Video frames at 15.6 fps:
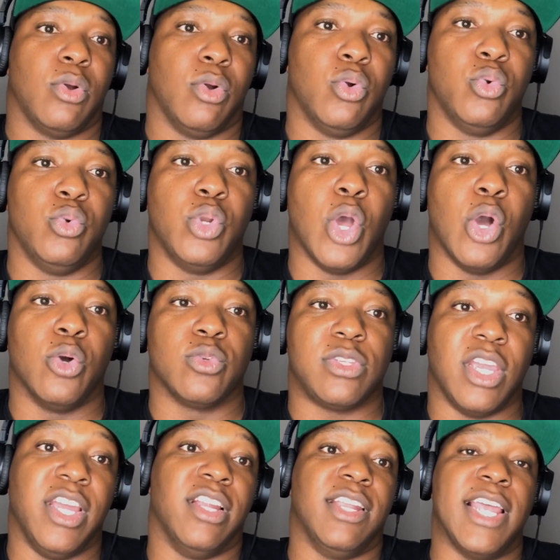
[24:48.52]
who knows?
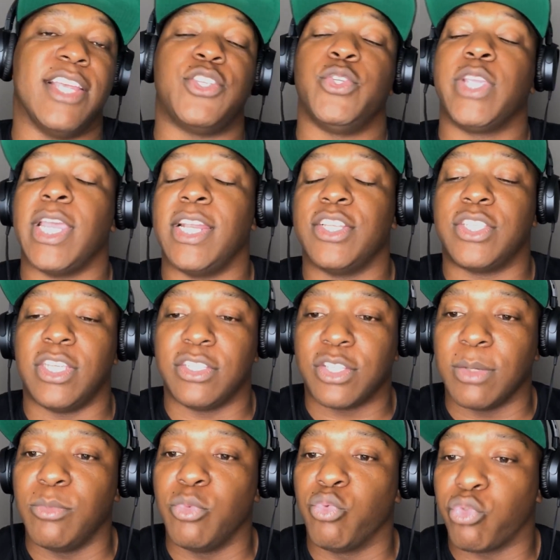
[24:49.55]
Unless you get into
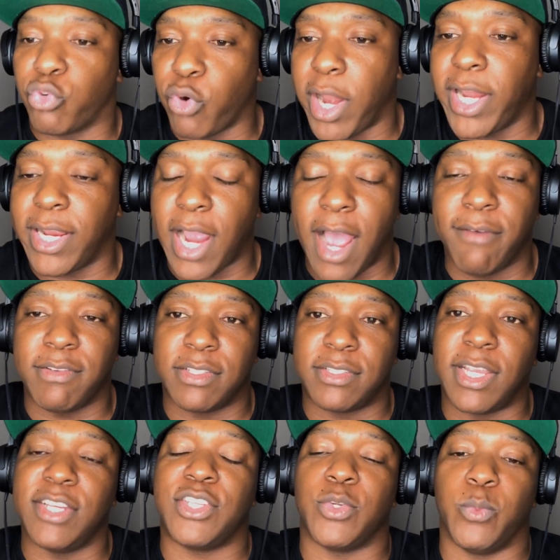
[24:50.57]
some great
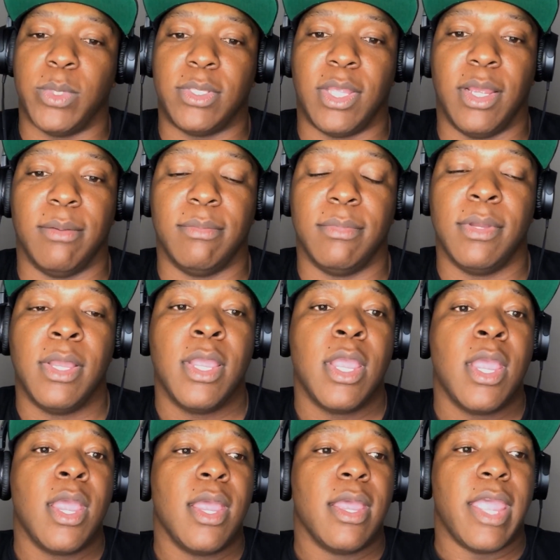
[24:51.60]
conversation with them,
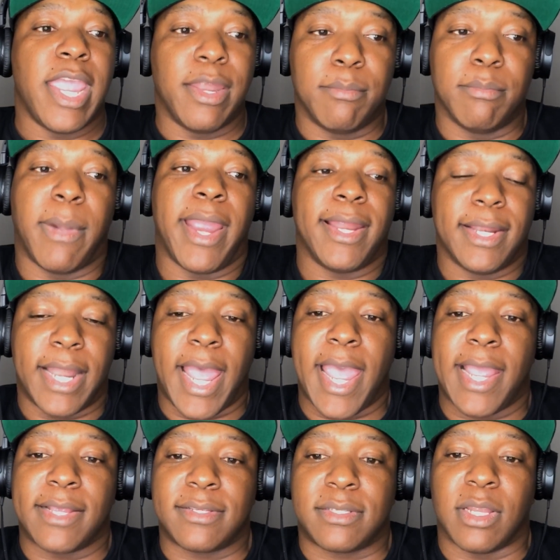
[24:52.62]
it might
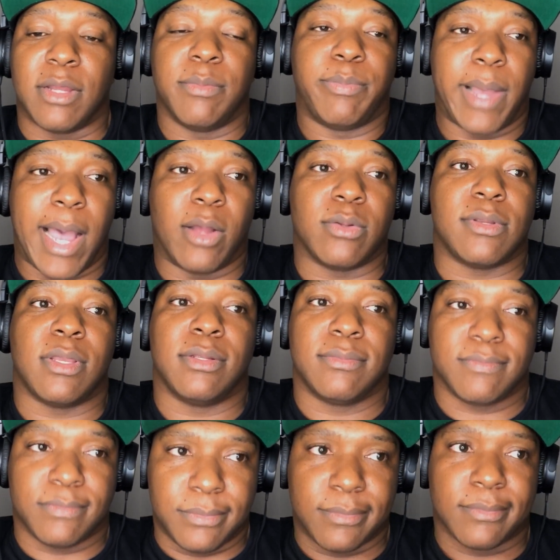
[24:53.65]
last about,
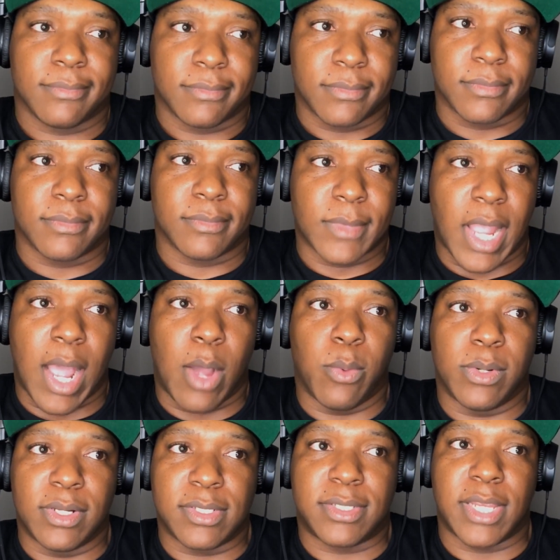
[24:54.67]
I
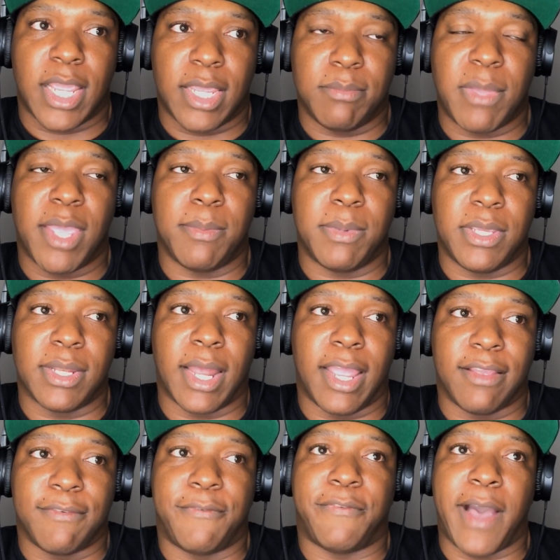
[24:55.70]
want to say, maybe
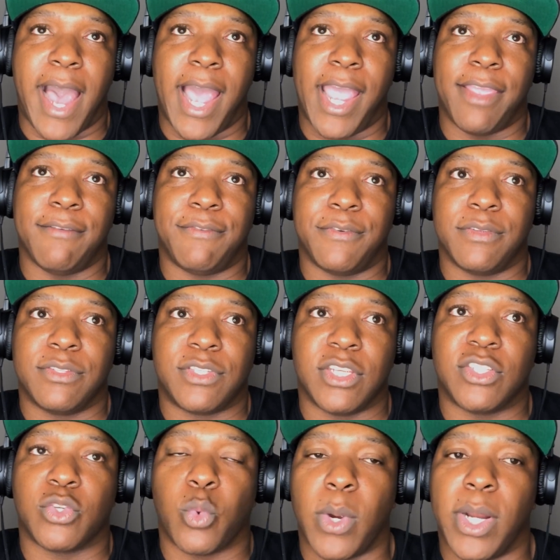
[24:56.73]
like 5 to
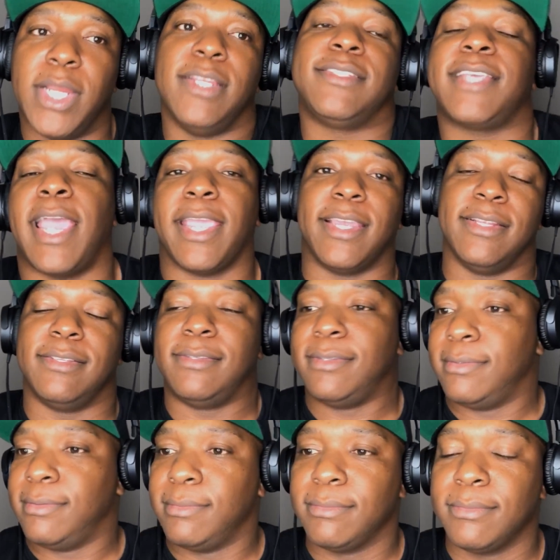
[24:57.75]
20
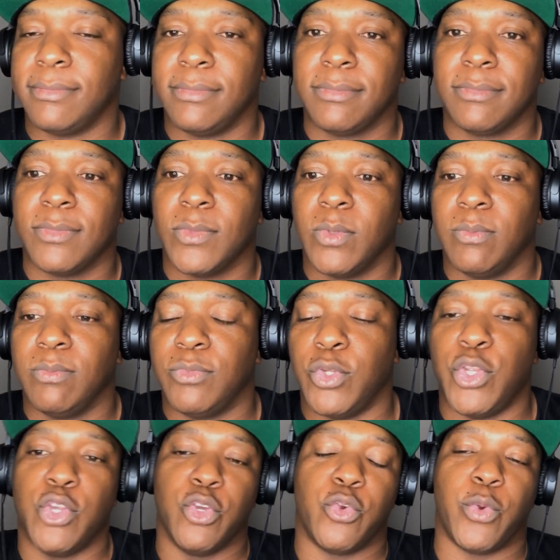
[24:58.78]
seconds. Do
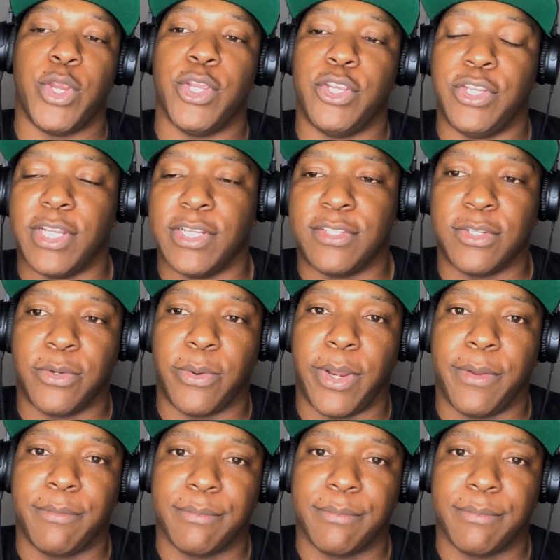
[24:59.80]
you agree or you disagree?